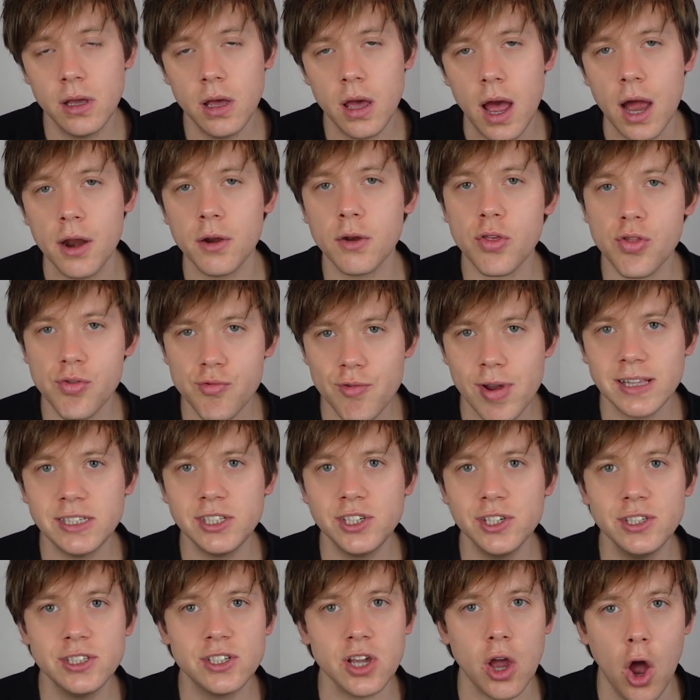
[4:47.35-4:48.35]
and
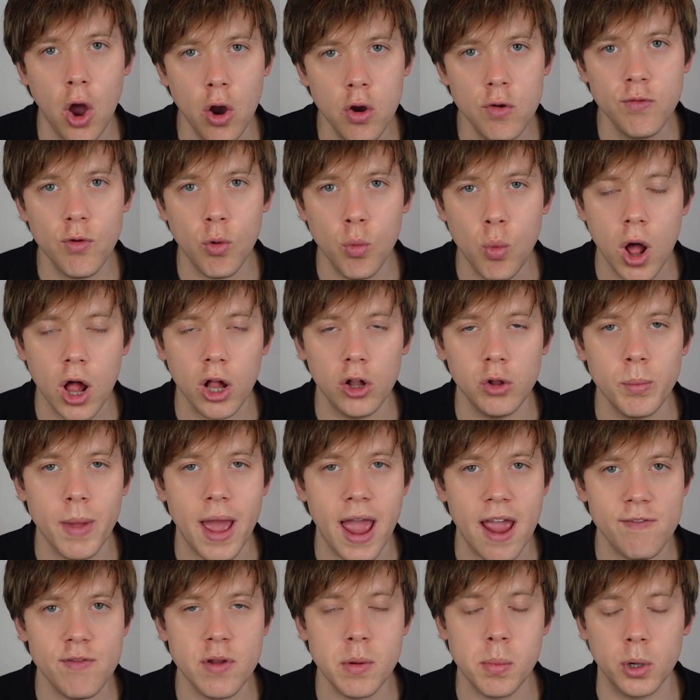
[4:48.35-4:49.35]
threatened to overwhelm
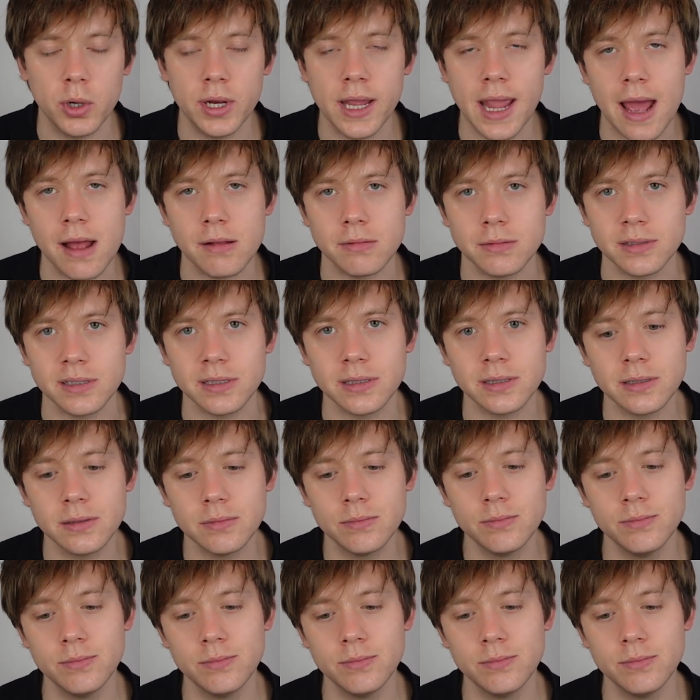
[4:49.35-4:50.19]
everybody else.